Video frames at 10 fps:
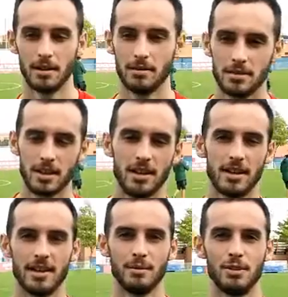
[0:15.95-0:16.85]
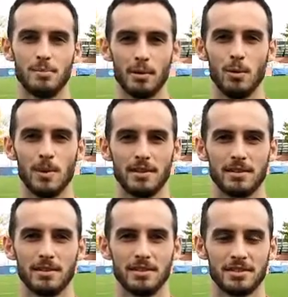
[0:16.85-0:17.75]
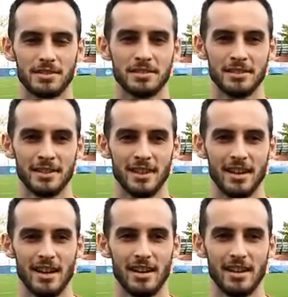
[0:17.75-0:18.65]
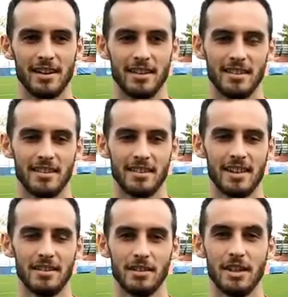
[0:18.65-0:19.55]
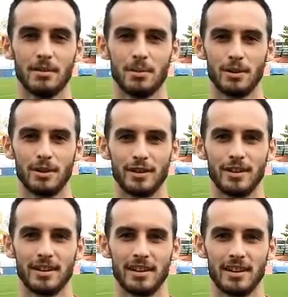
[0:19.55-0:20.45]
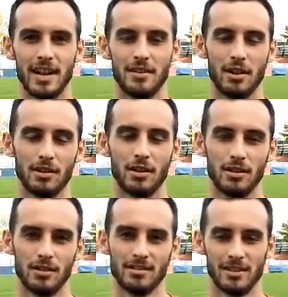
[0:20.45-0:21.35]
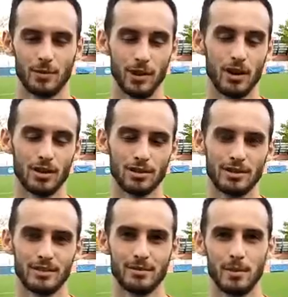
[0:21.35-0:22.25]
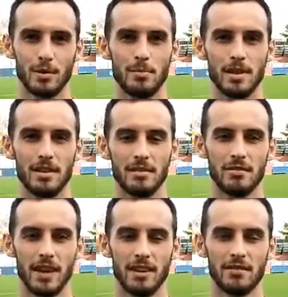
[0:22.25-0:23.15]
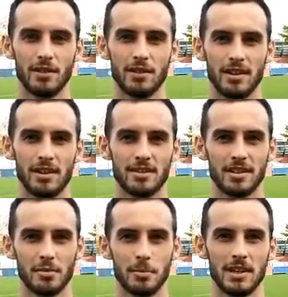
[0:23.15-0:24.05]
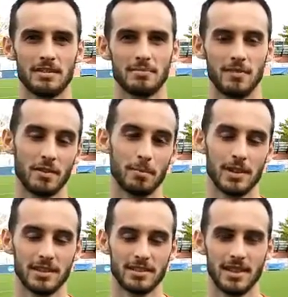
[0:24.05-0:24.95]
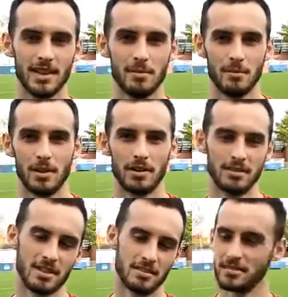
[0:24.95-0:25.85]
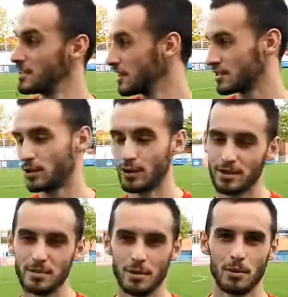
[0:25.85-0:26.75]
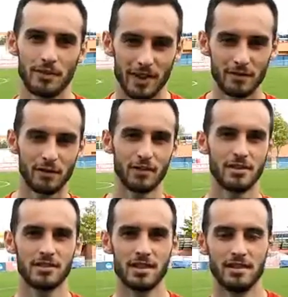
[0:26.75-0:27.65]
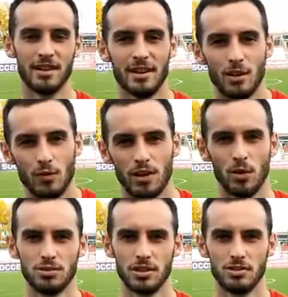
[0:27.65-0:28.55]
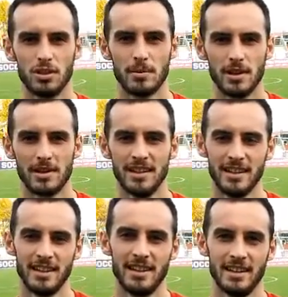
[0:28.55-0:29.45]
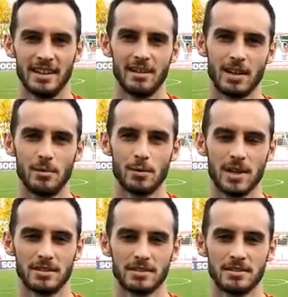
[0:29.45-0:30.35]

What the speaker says: Yeah, it was a big moment because in the league, we're either if we lost, we would have been fighting for the sixth place, fifth place. But since I scored, now we're fighting for first and hopefully hosting the tournament in the coming weeks.